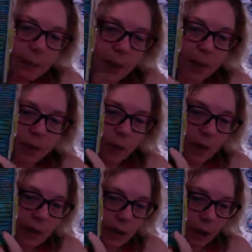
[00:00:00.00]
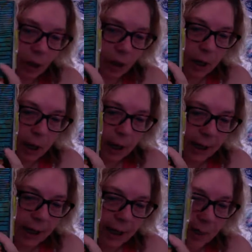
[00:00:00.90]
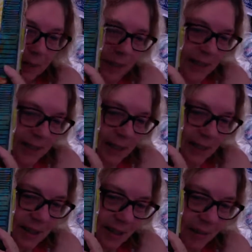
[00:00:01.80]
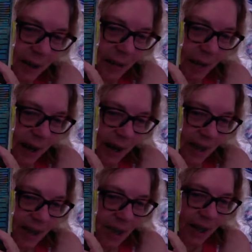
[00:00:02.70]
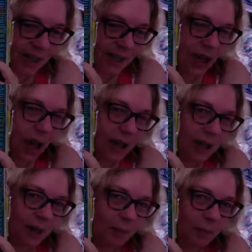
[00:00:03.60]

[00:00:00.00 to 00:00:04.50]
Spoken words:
page right here. It's a fun page, and it's got a